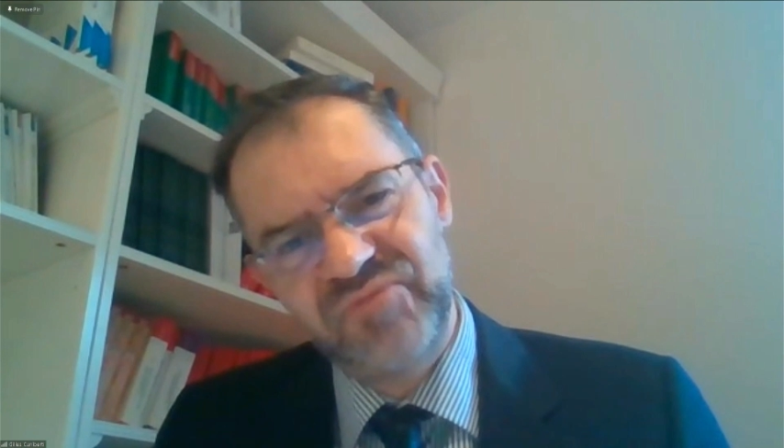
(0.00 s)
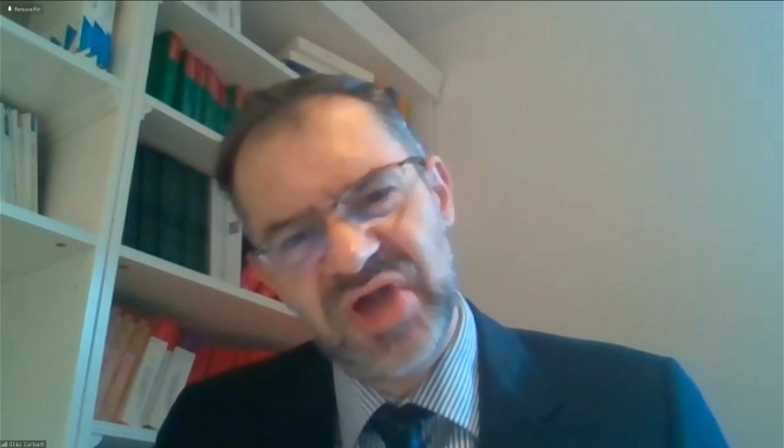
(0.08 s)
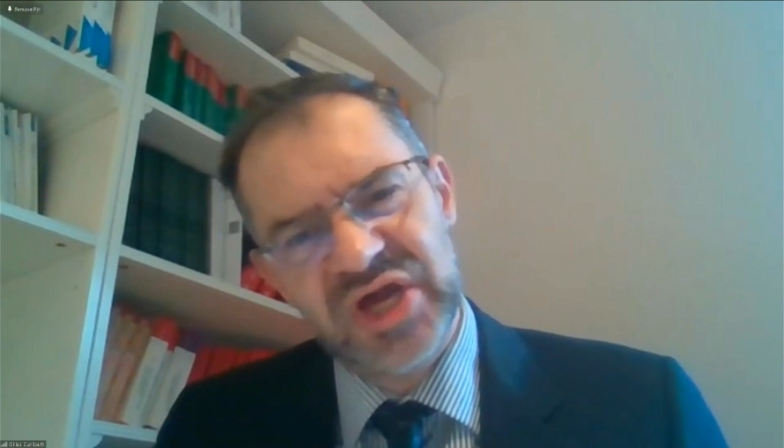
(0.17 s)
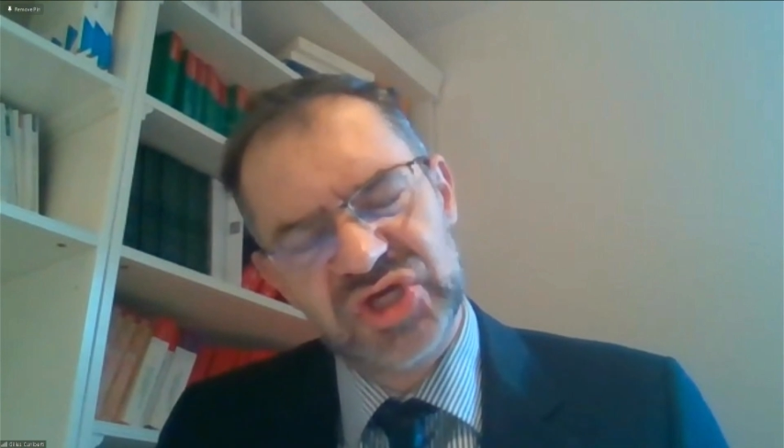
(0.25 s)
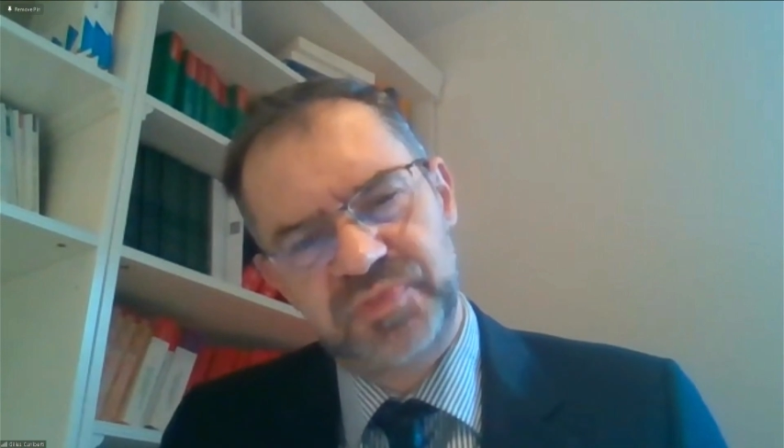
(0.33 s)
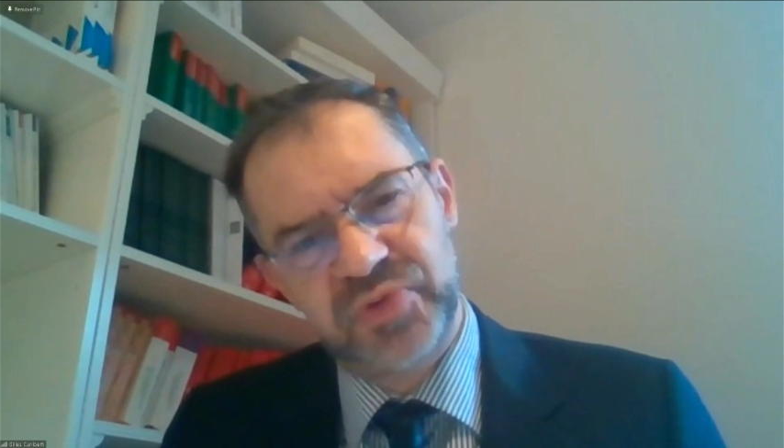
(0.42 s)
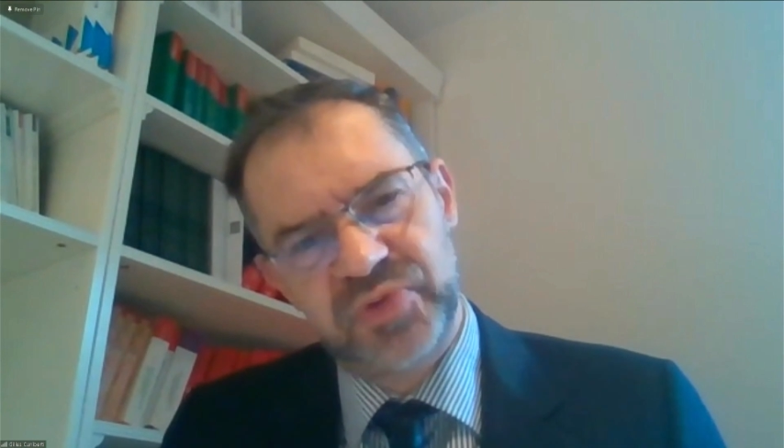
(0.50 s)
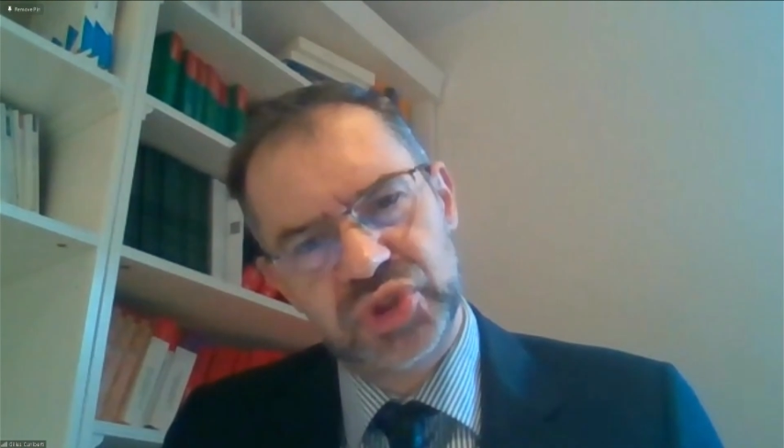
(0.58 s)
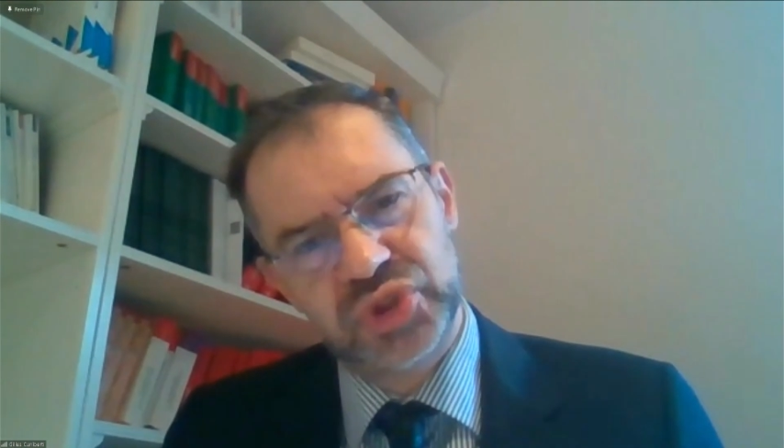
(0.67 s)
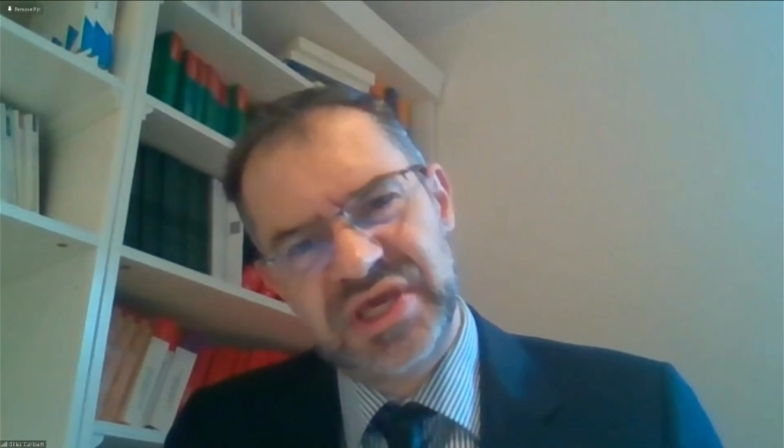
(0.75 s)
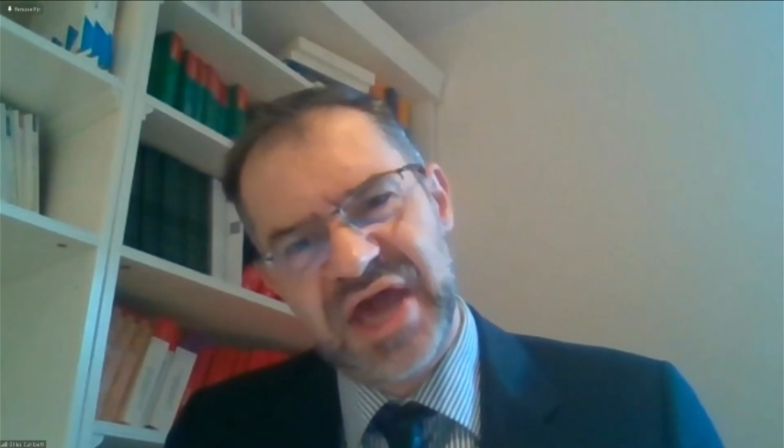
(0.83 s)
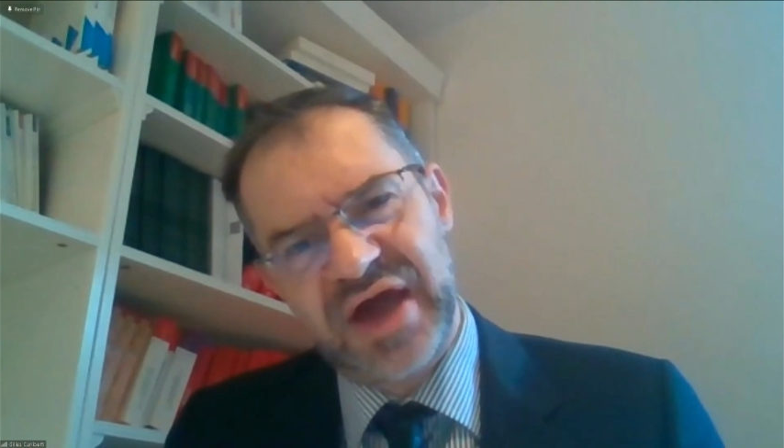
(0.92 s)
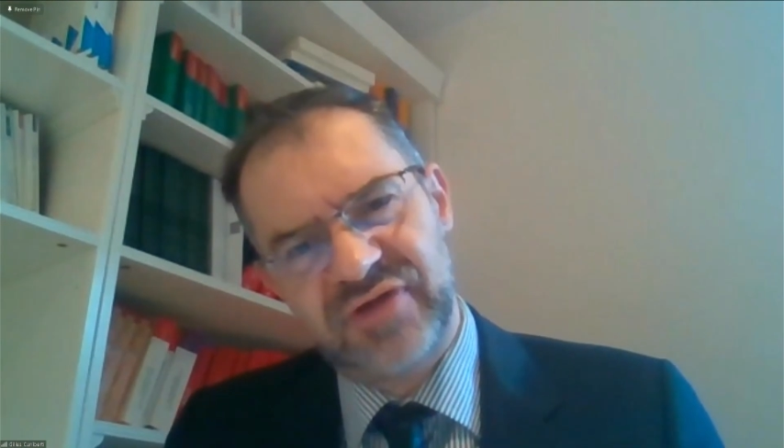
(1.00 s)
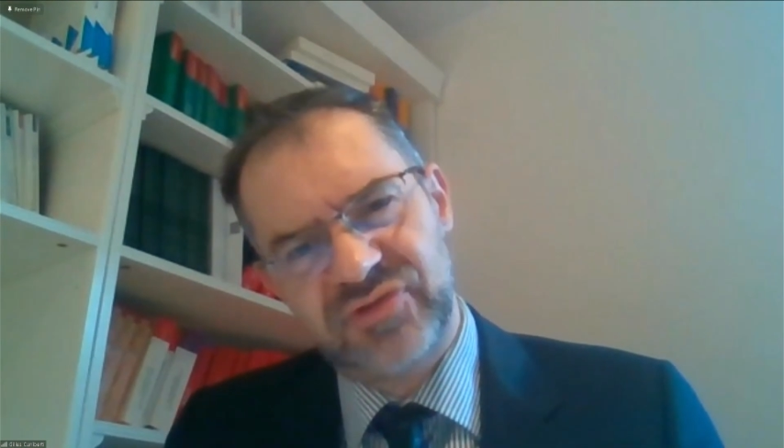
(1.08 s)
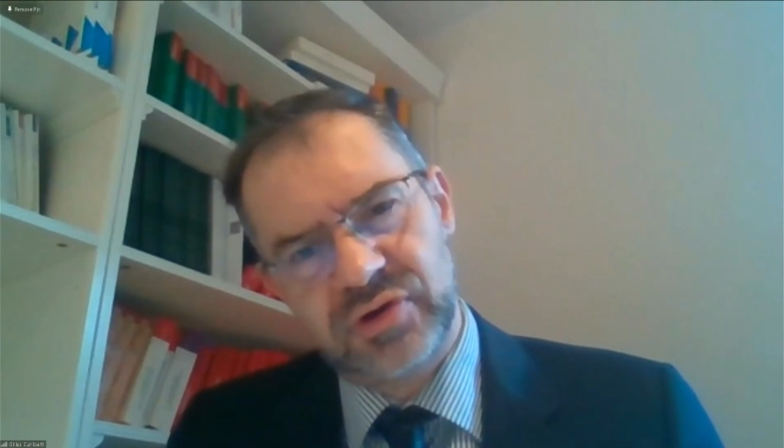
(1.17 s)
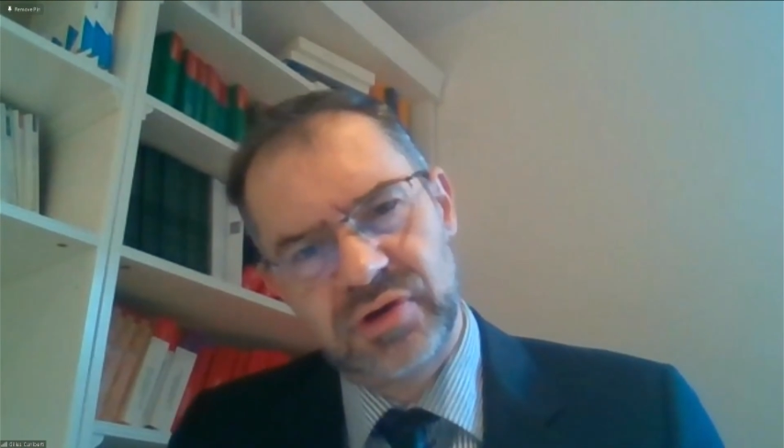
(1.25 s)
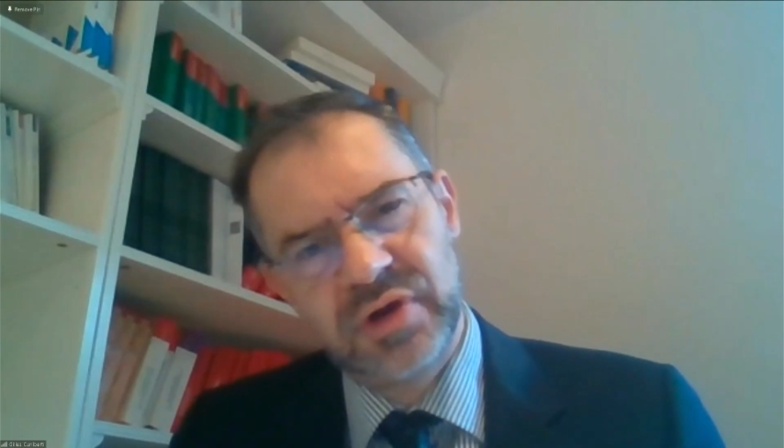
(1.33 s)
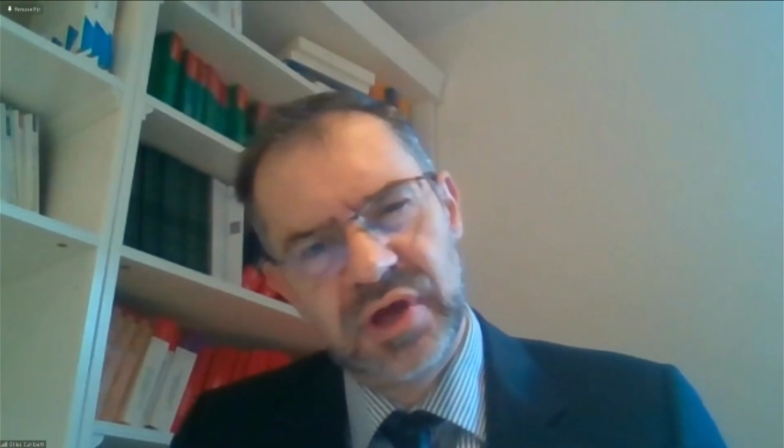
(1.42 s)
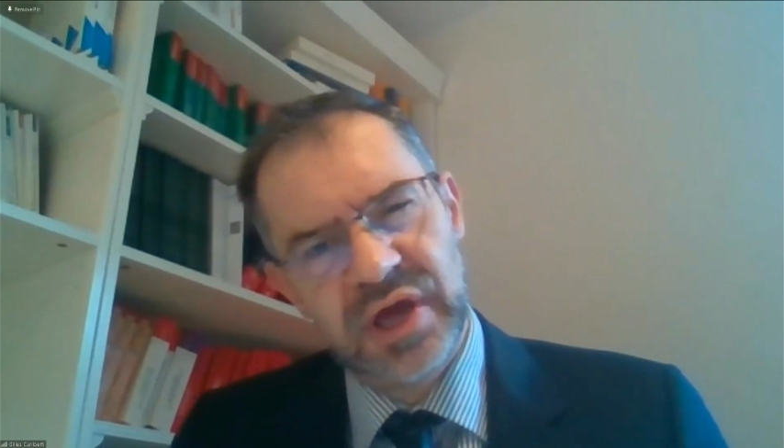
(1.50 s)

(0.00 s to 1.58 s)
experts should gather